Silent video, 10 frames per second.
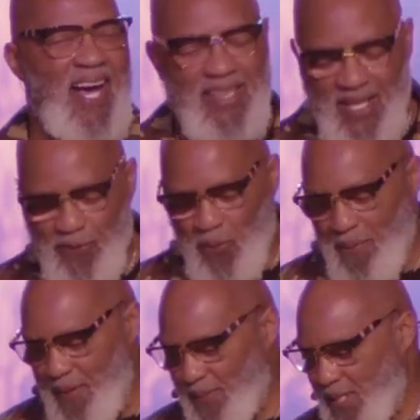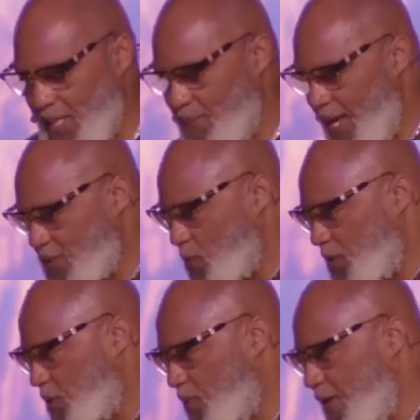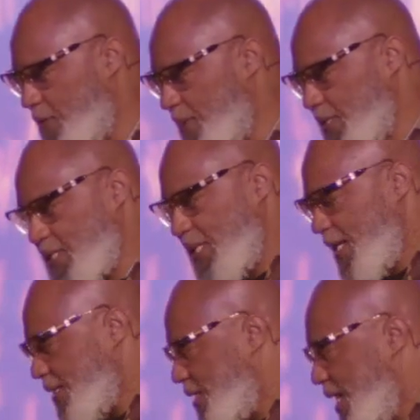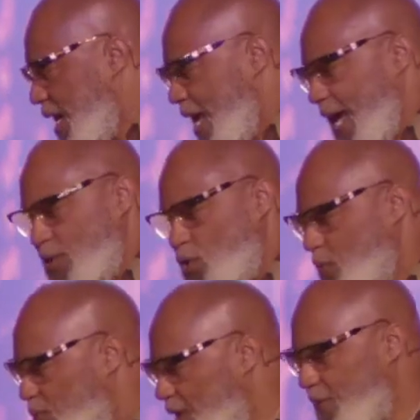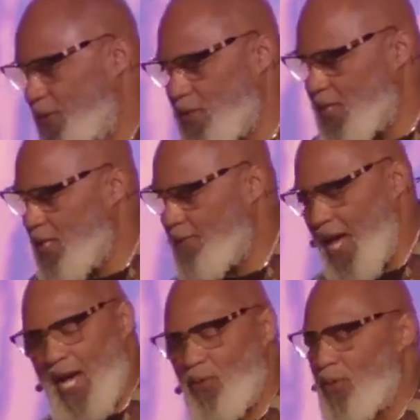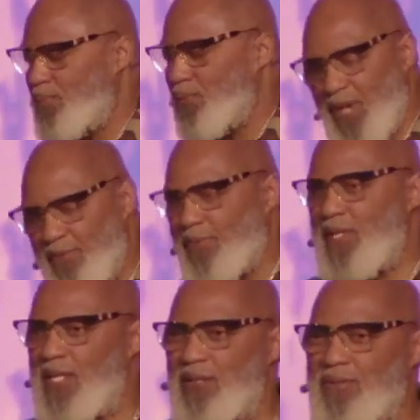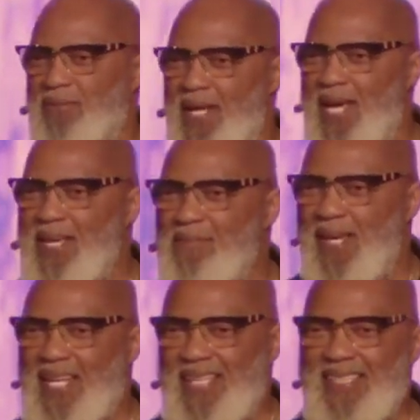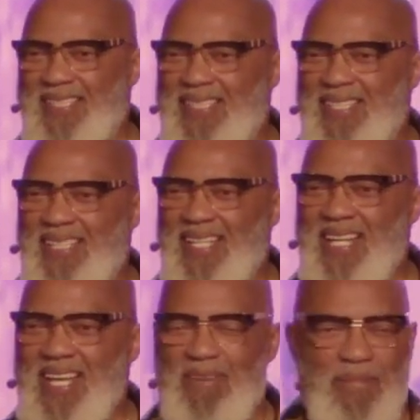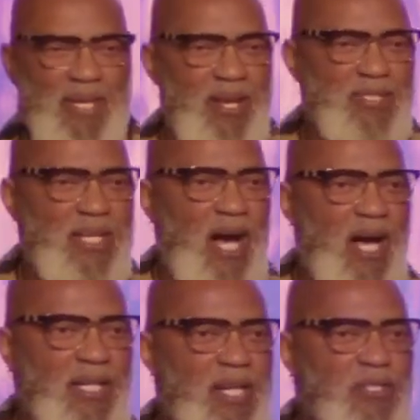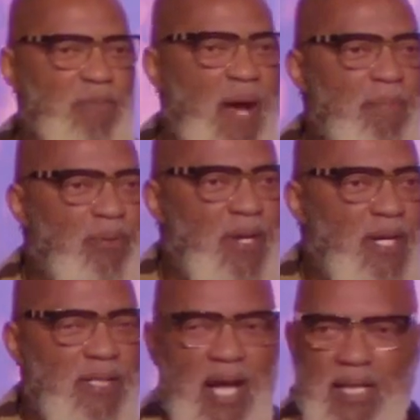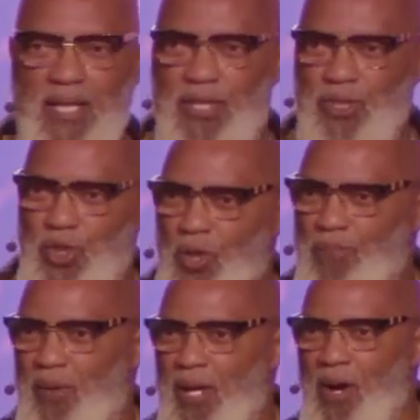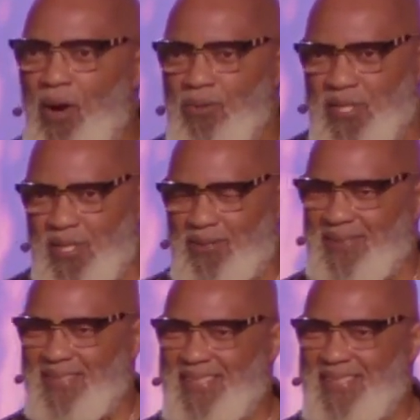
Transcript: I love it when people say, Pastor, would you pray for me? I say, Yes. As you pray for yourself, I will pray for you. Amen. Because God hears my prayer and God hears your prayer also.